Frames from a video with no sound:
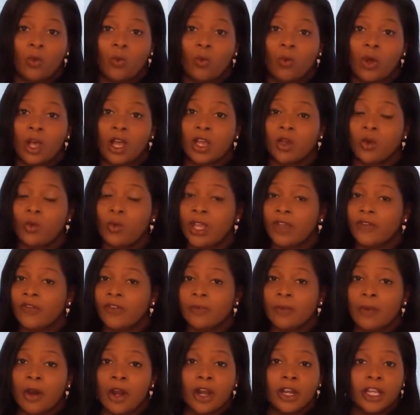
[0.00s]
Walk away
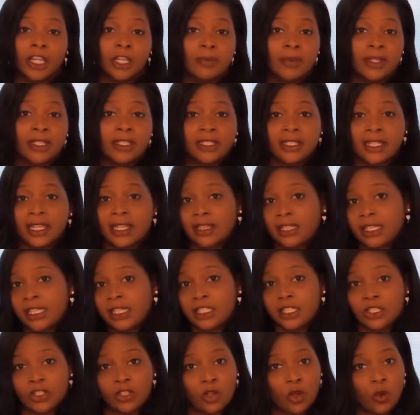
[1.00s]
from arguments that
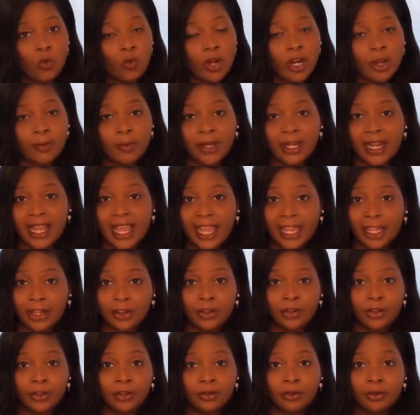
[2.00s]
lead to nowhere but
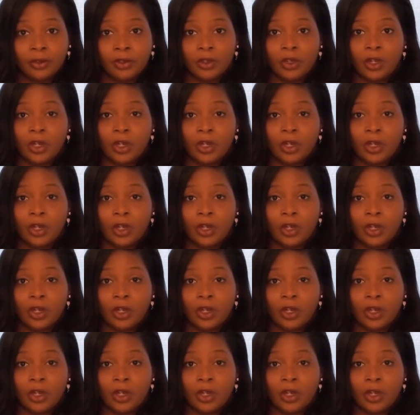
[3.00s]
anger.